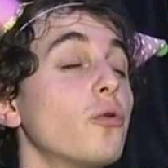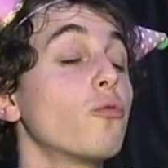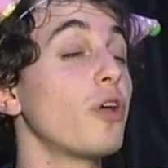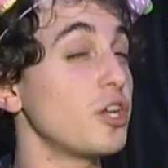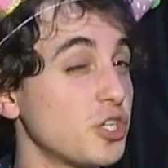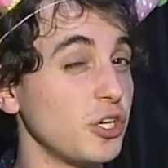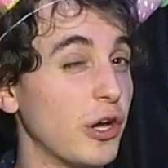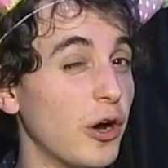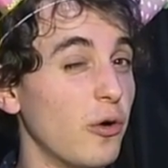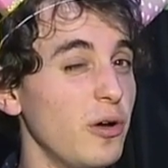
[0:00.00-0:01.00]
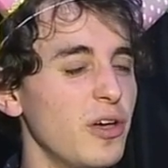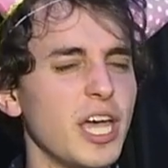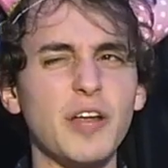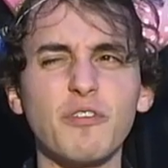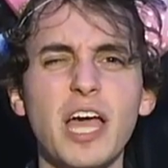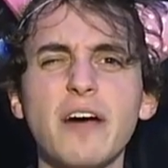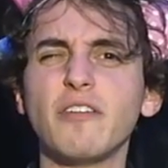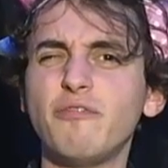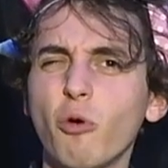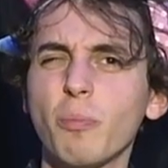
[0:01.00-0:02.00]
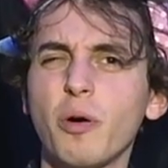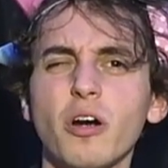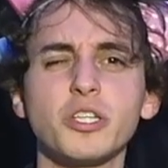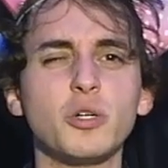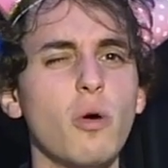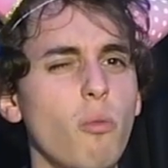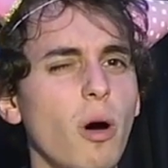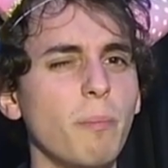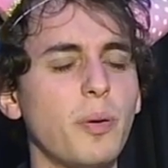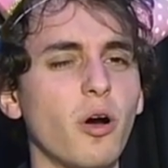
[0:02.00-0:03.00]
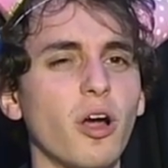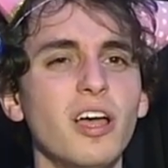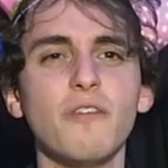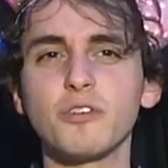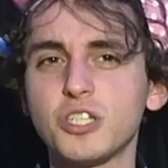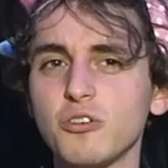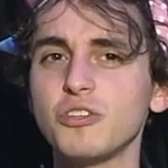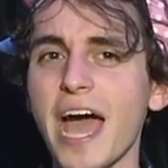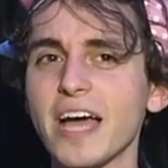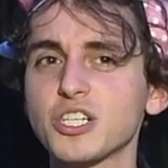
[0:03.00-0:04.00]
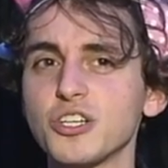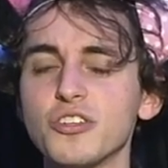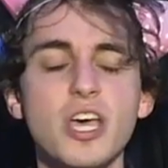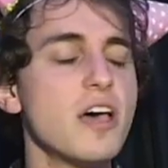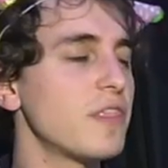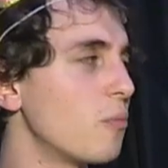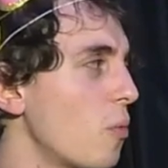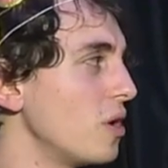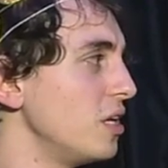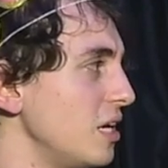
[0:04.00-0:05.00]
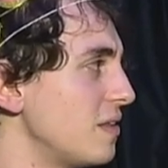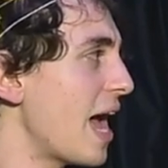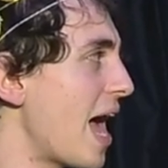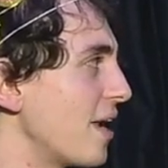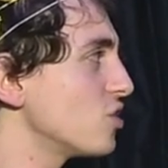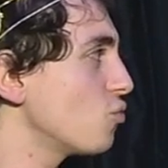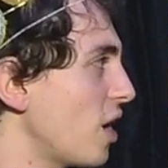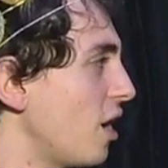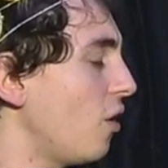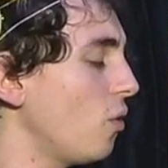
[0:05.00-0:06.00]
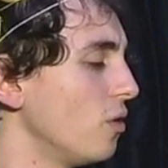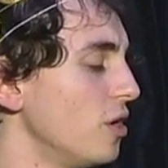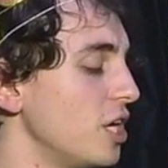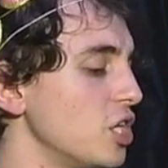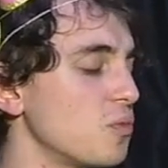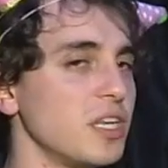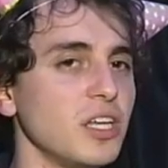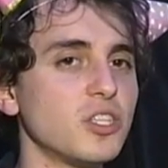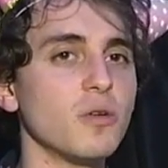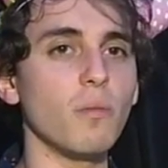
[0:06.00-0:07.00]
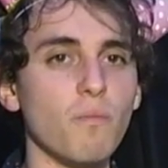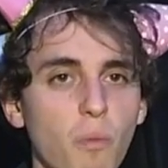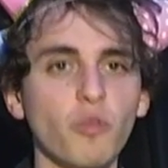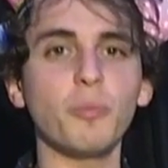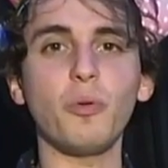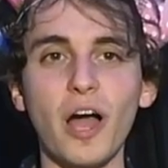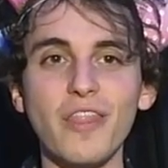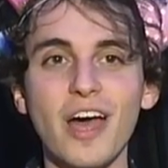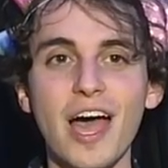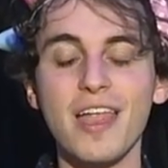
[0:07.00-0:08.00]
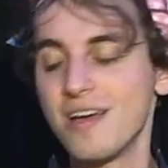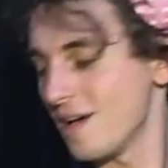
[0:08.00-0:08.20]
ratio. And if we have a four part to a one part for two dashes, then what we need to add as well is we need to multiply that